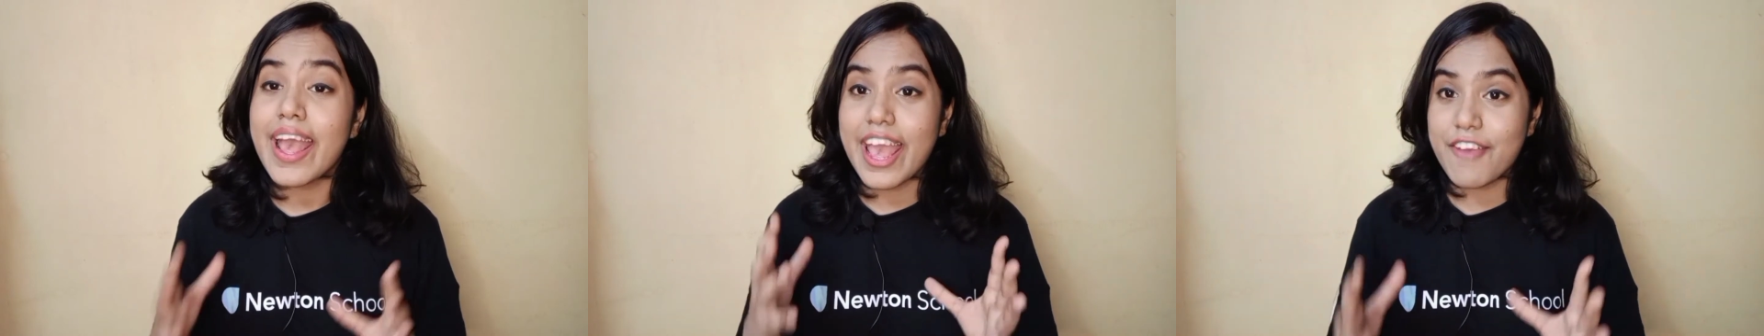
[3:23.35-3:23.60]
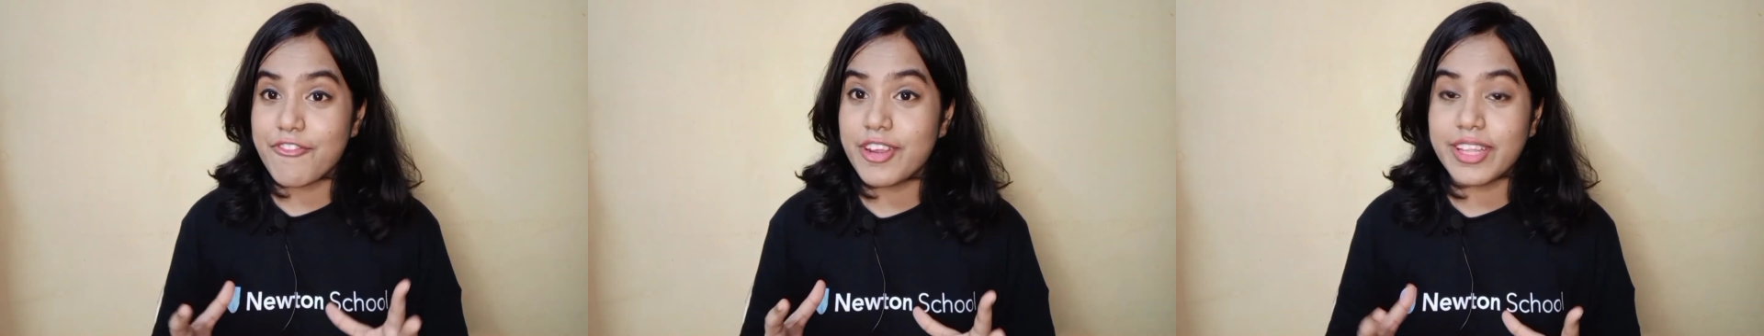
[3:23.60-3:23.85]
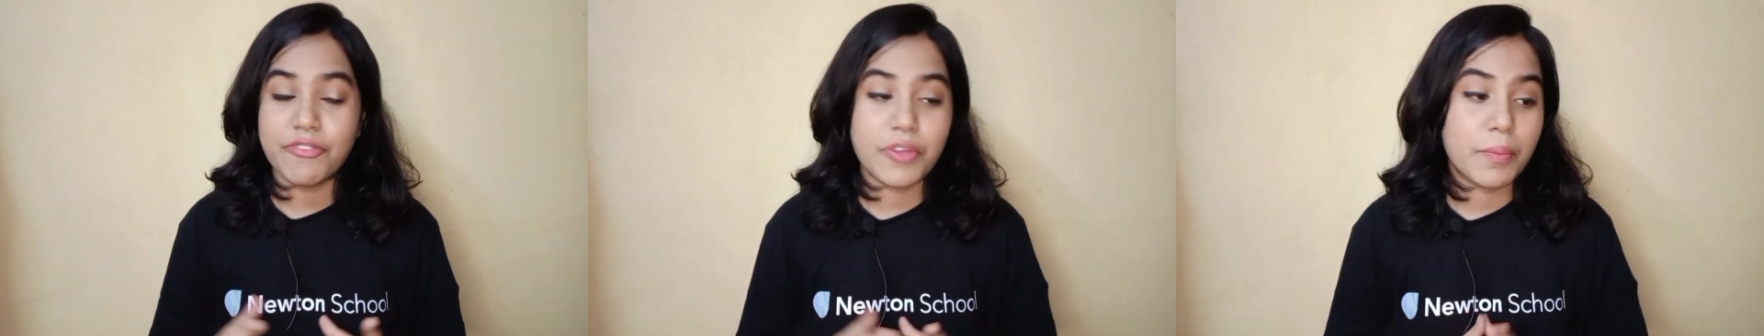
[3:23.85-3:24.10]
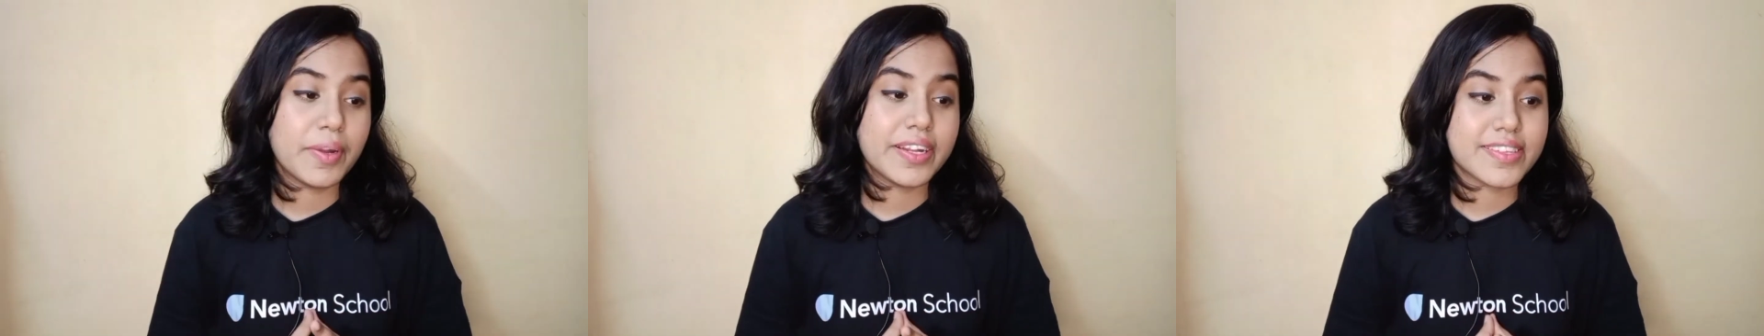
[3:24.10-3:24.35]
Everything
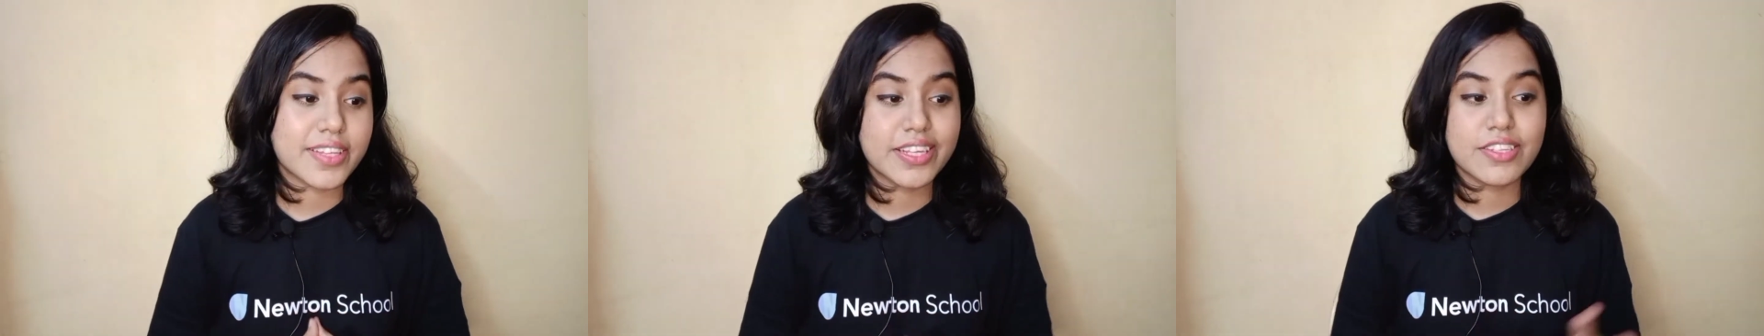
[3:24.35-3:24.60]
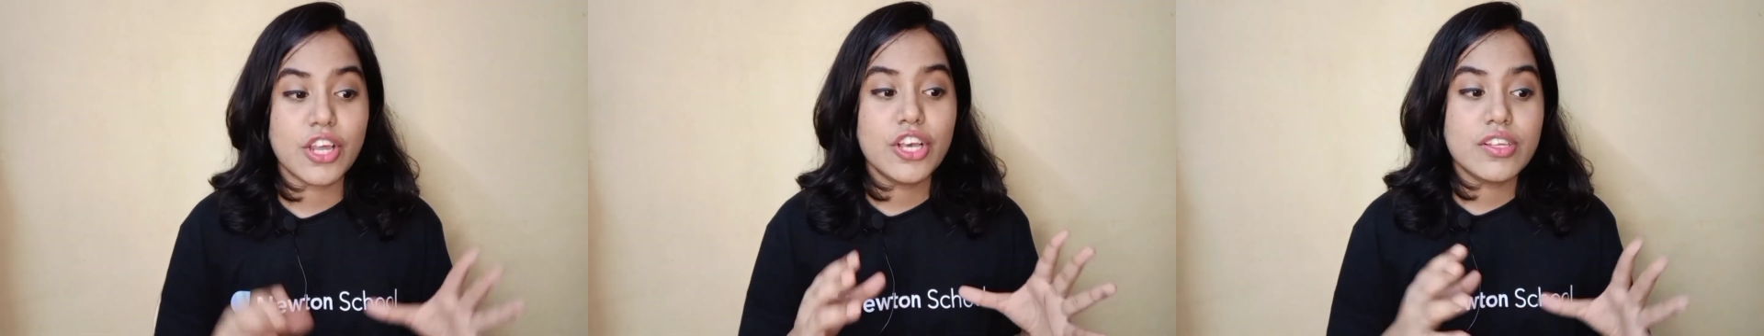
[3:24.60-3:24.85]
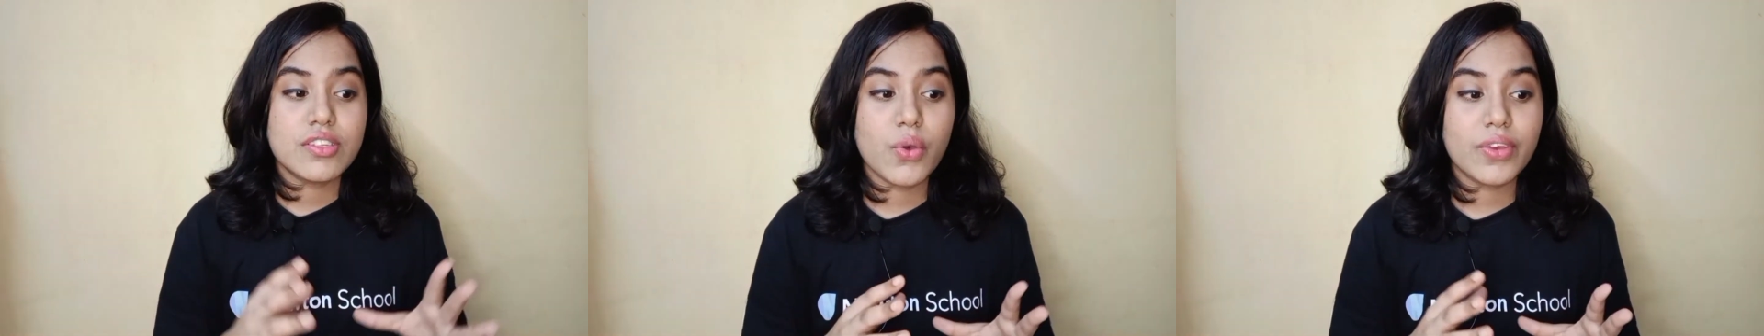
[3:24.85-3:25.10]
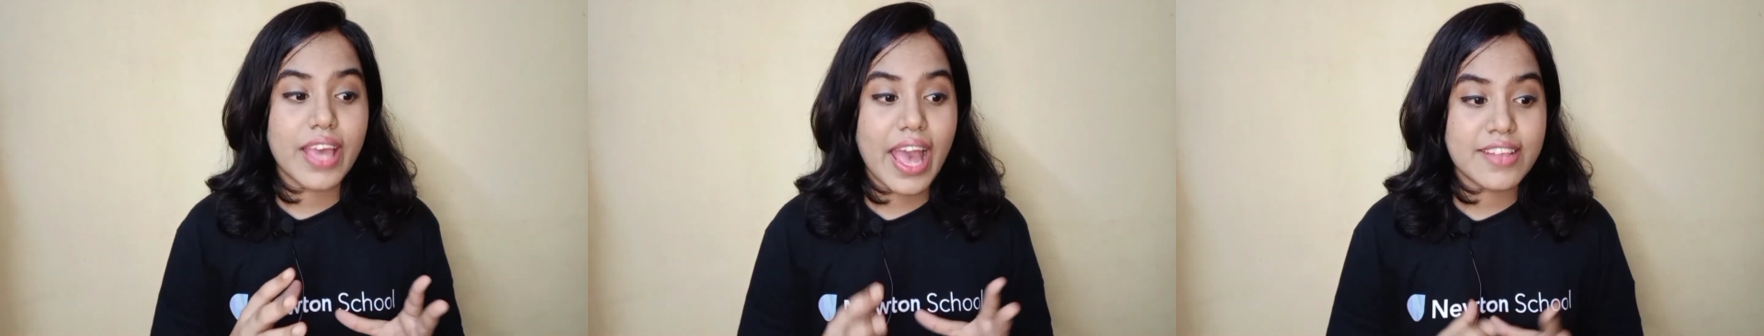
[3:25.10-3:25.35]
will be discussed.
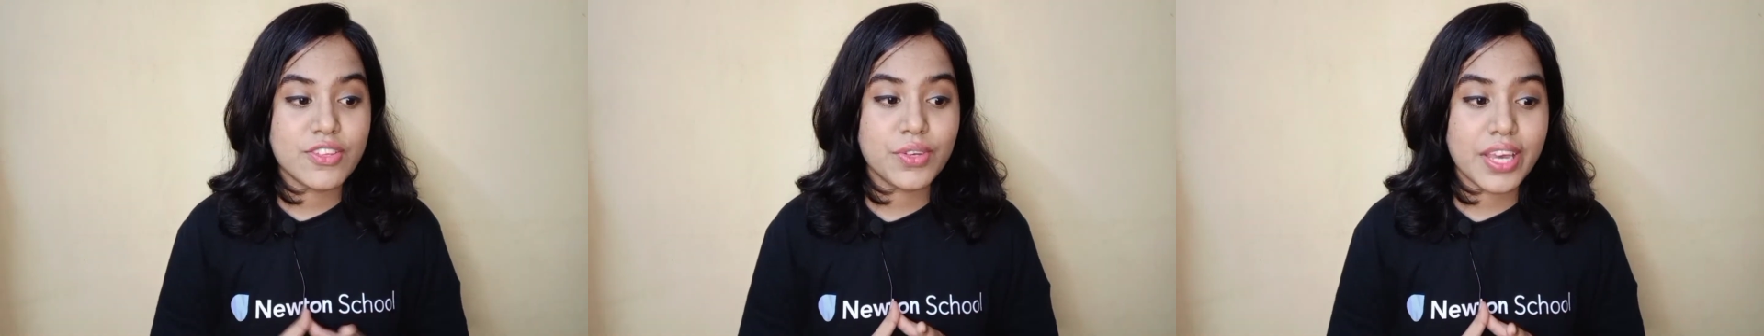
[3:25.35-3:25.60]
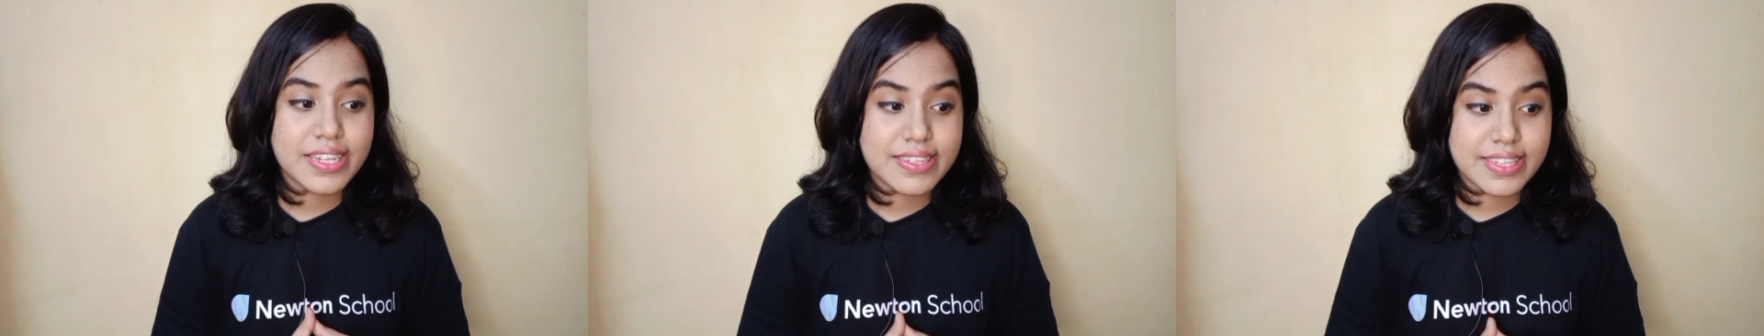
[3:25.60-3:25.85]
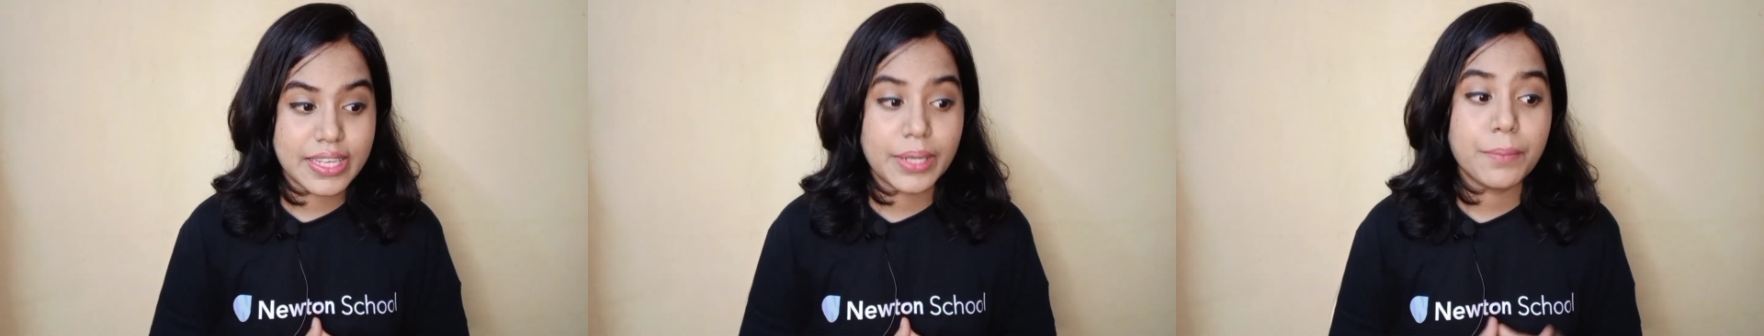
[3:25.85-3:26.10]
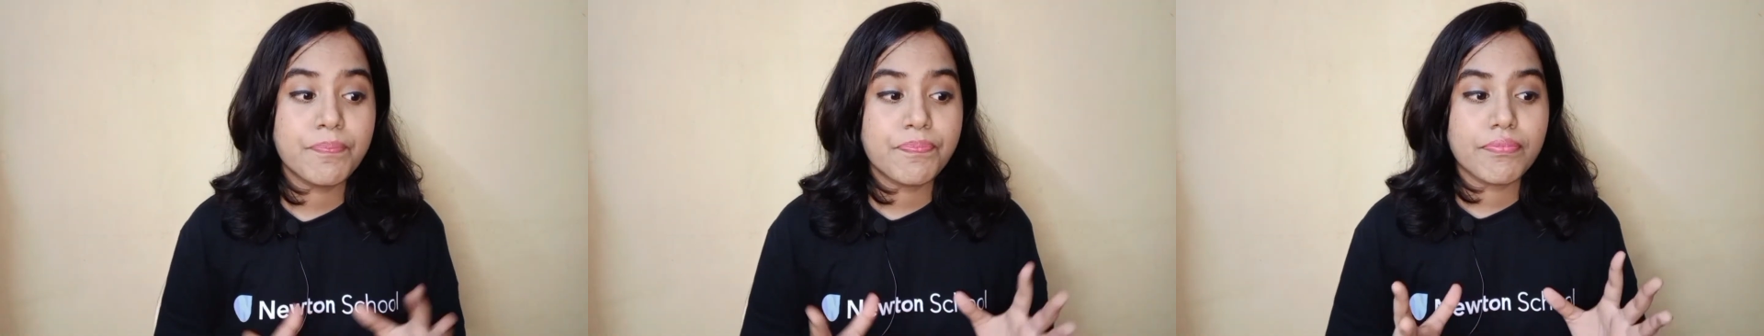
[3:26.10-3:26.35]
So as you can see
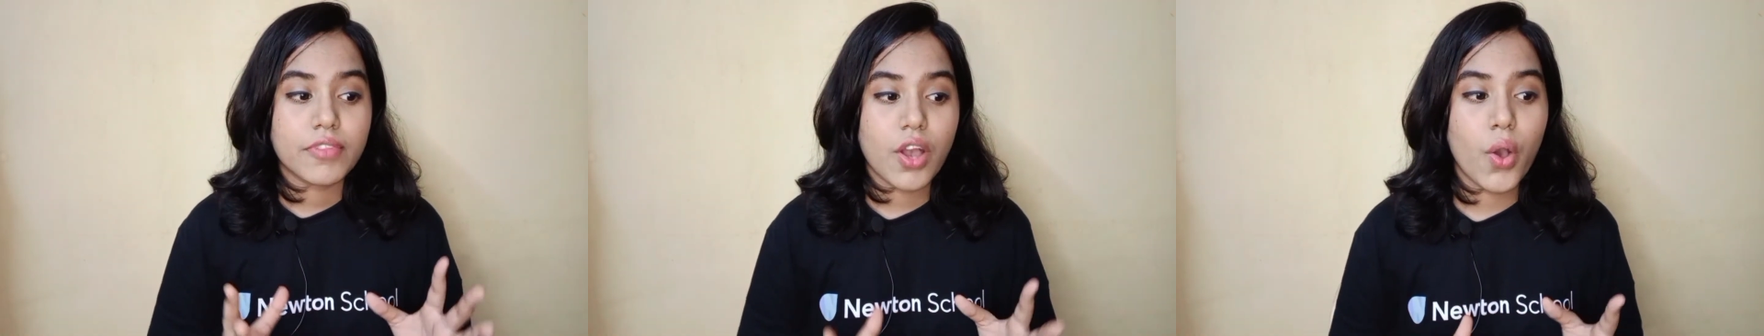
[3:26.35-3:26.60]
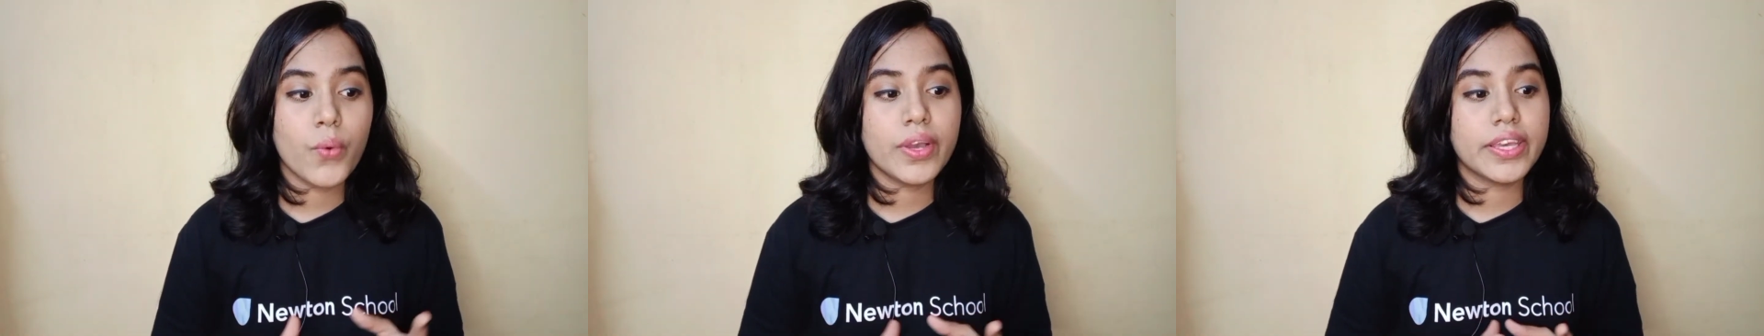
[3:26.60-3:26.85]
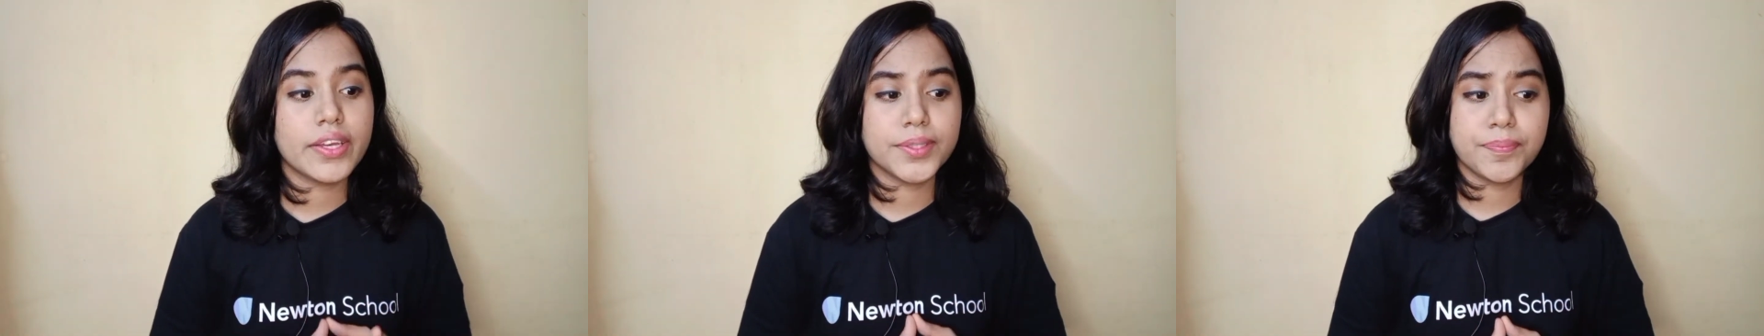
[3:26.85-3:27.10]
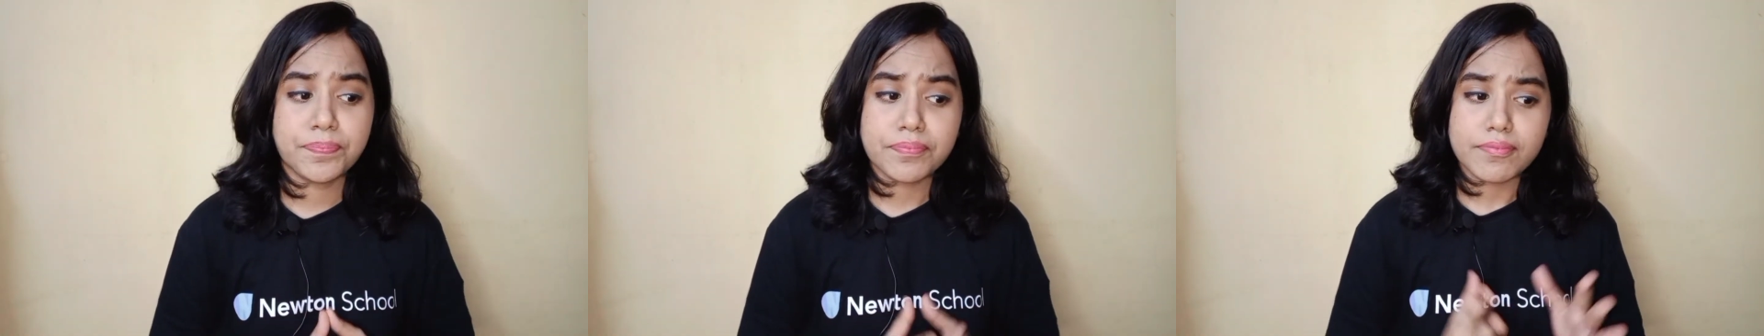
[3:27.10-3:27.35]
over here,